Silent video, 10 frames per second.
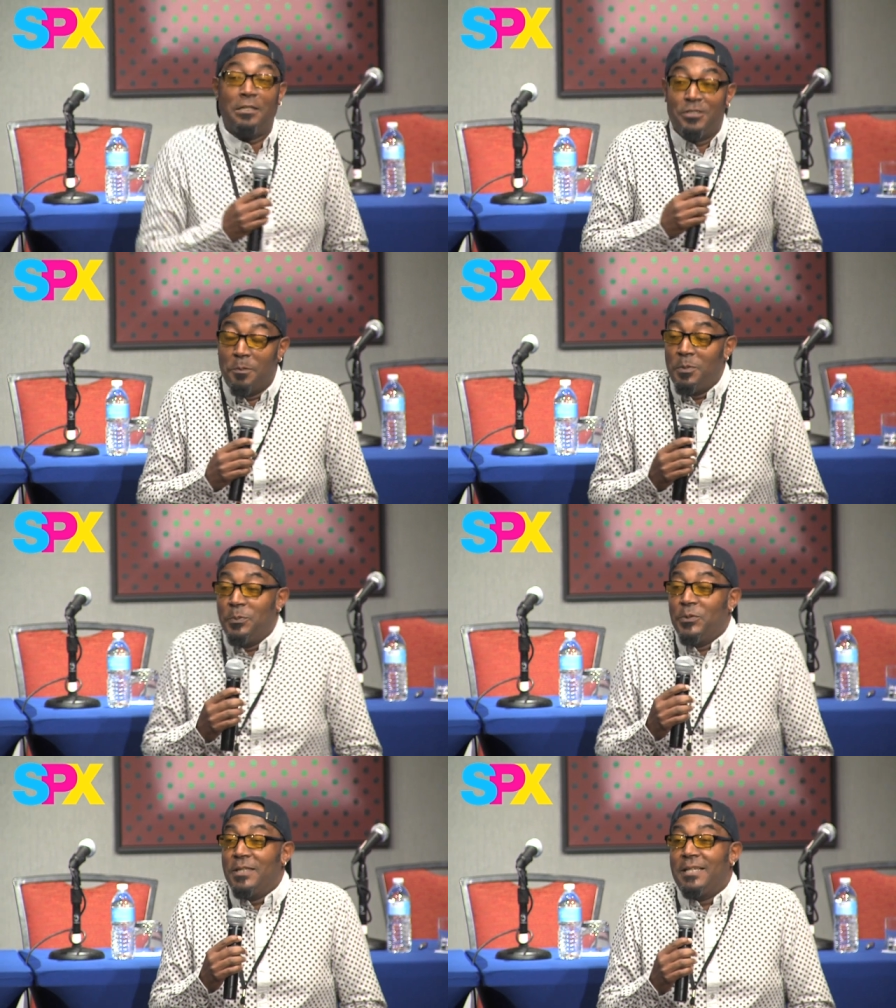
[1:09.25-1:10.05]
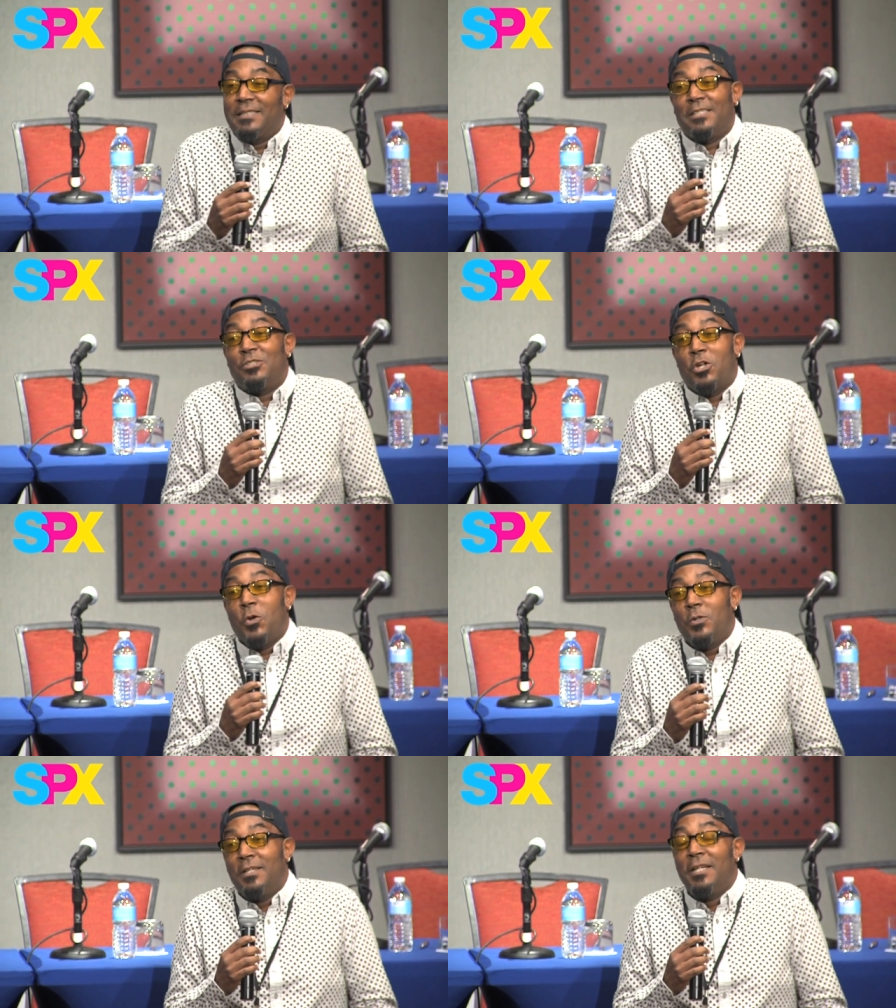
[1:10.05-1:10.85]
Some people think it's a
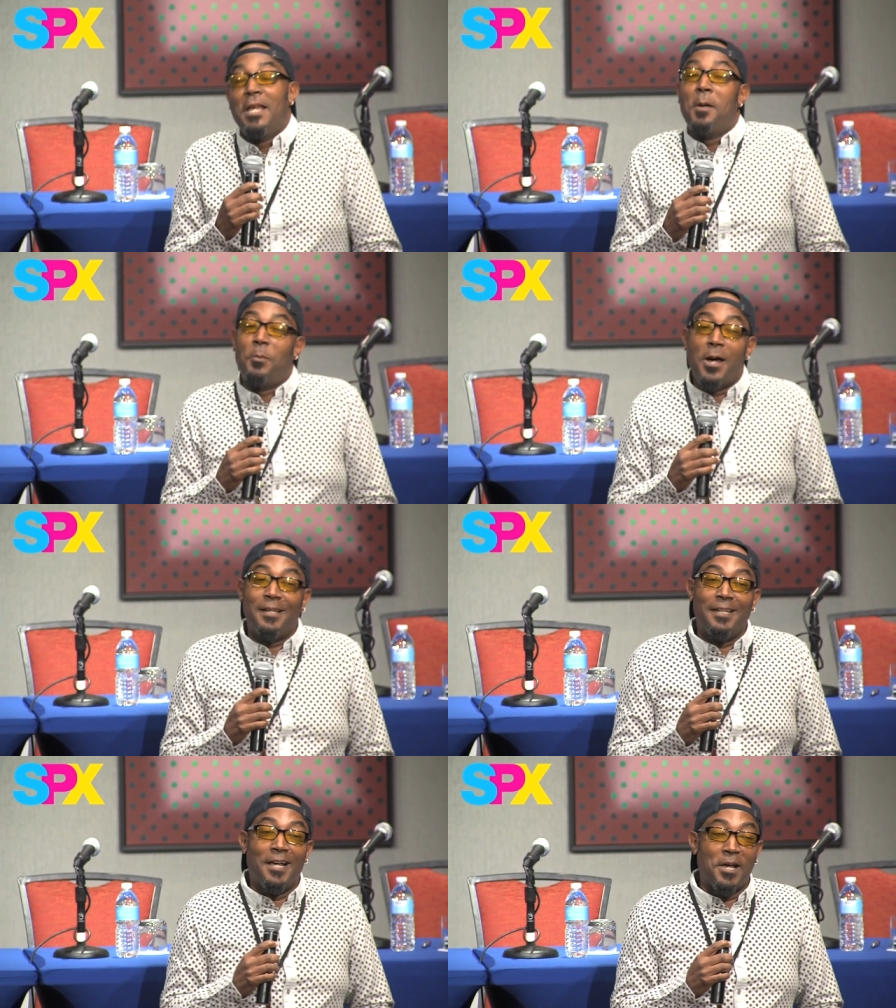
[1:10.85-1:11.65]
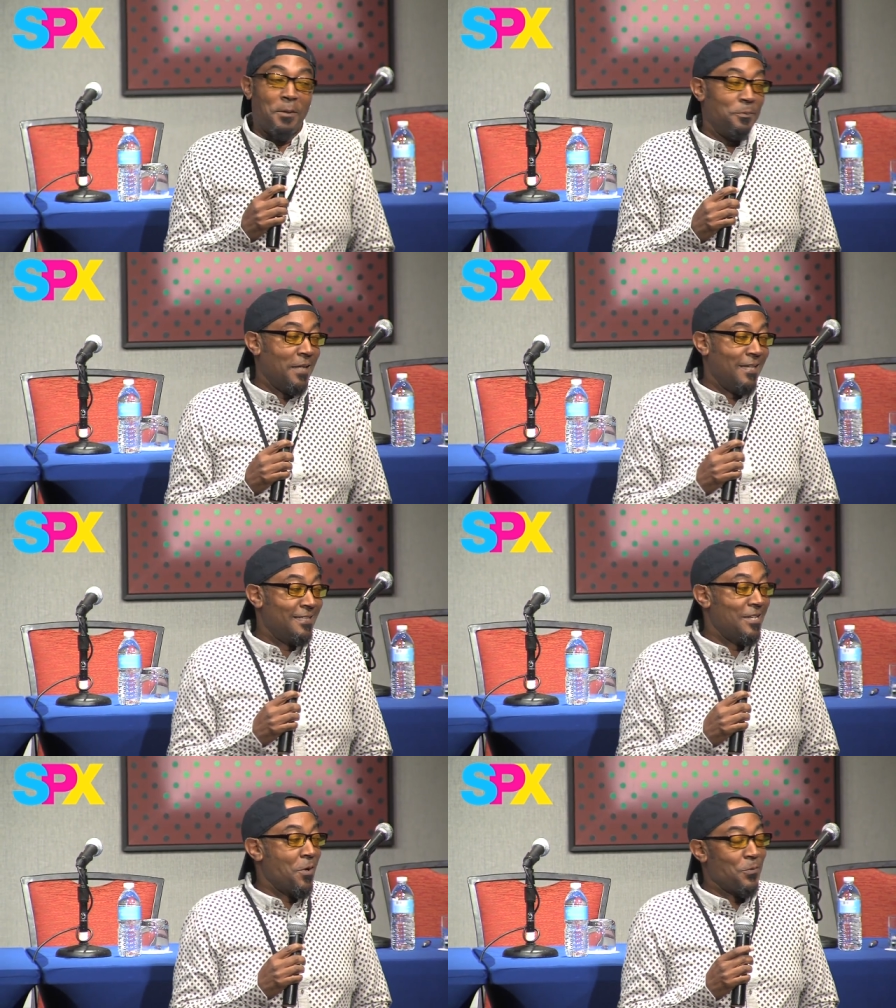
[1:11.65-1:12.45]
joke, but that
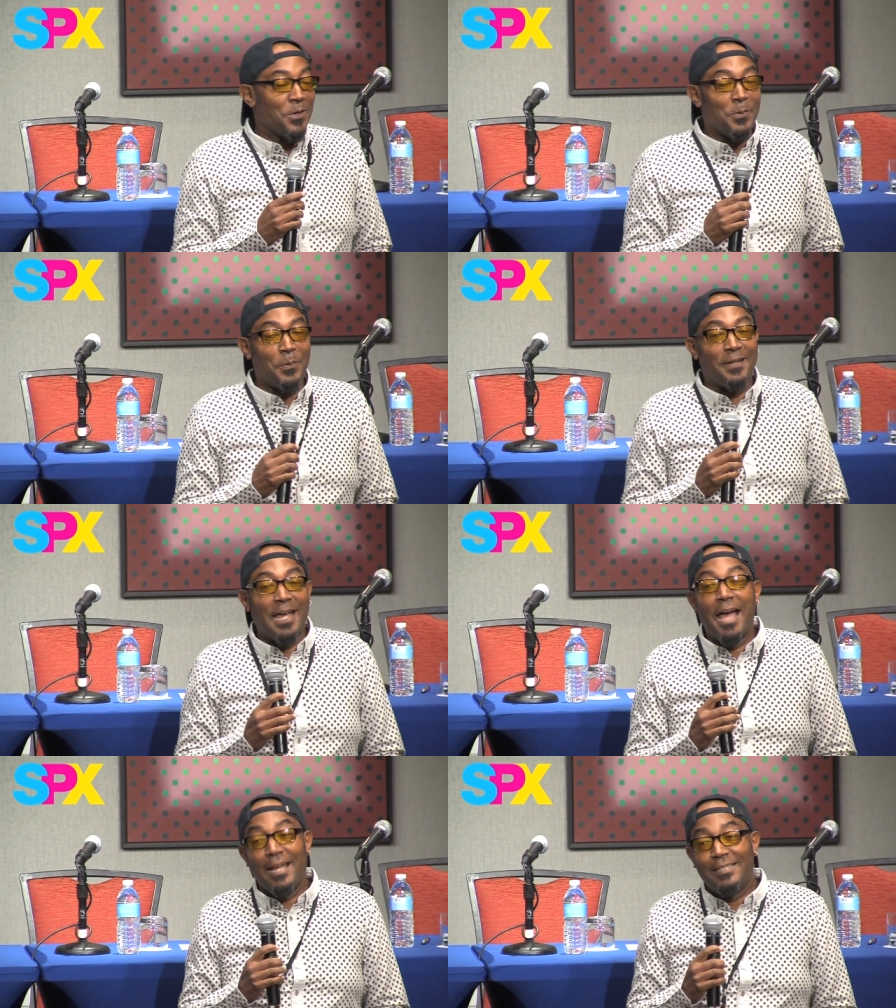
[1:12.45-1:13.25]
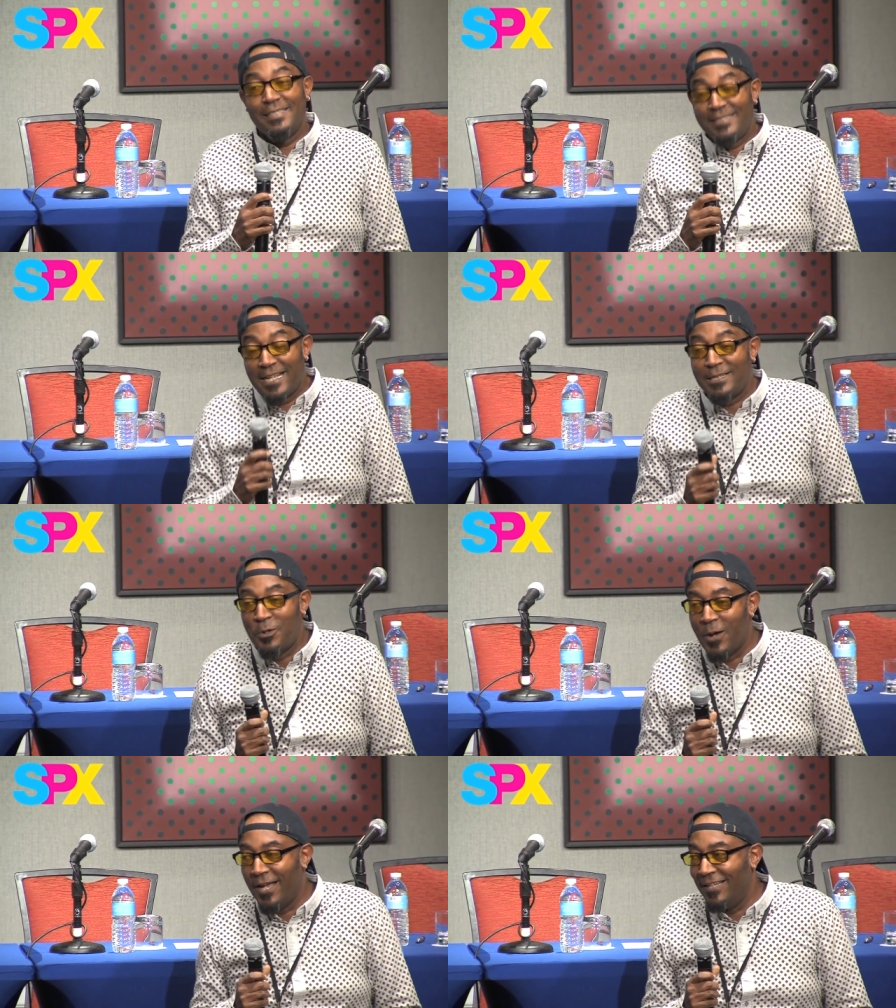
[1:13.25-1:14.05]
it's not real, but I actually did
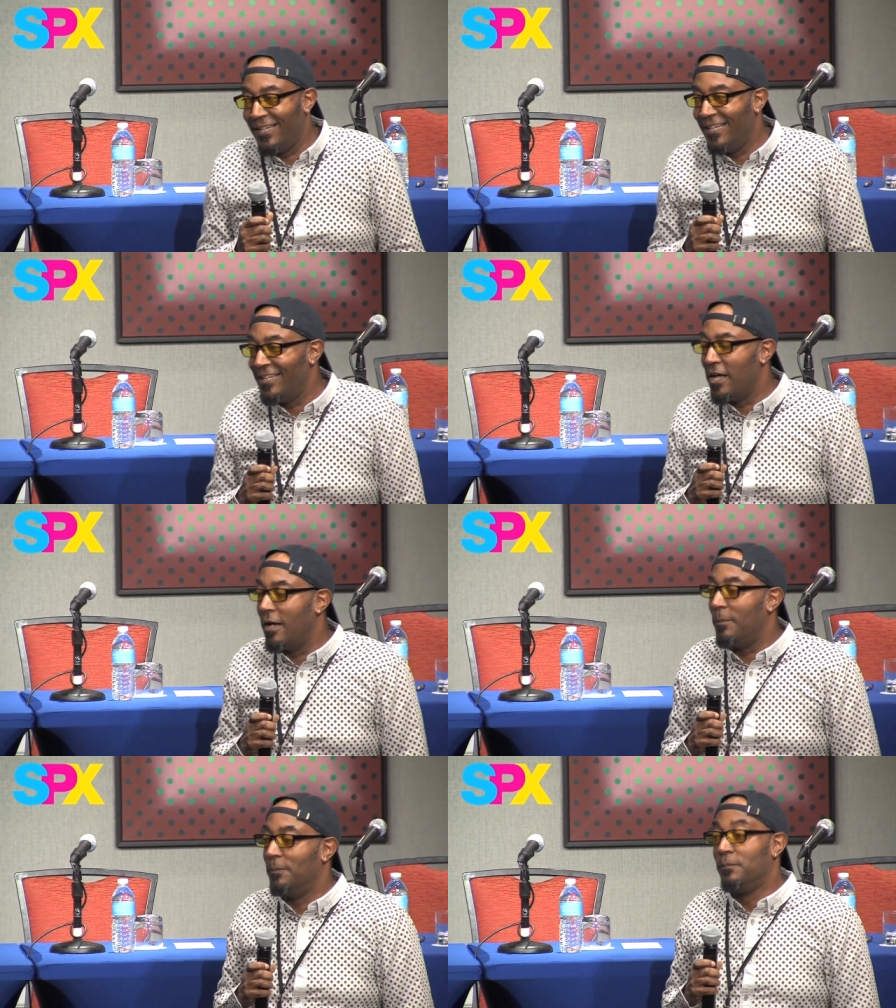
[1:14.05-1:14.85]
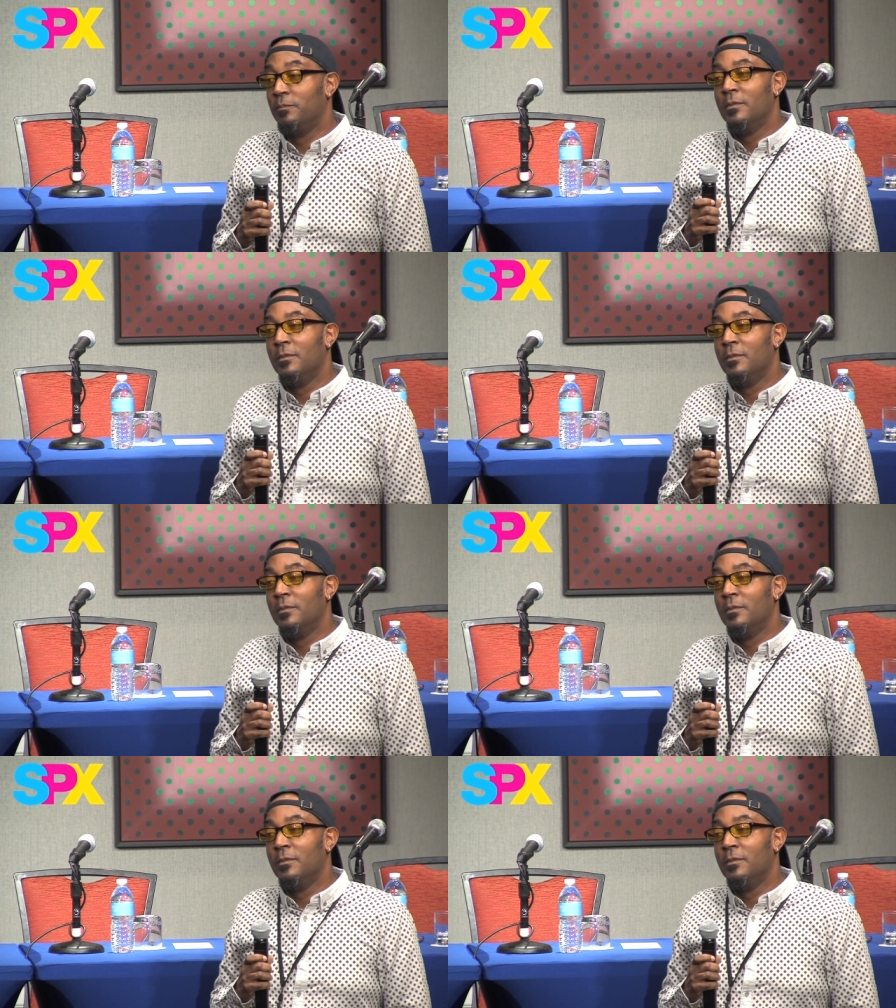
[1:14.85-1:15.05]
quit, and I'm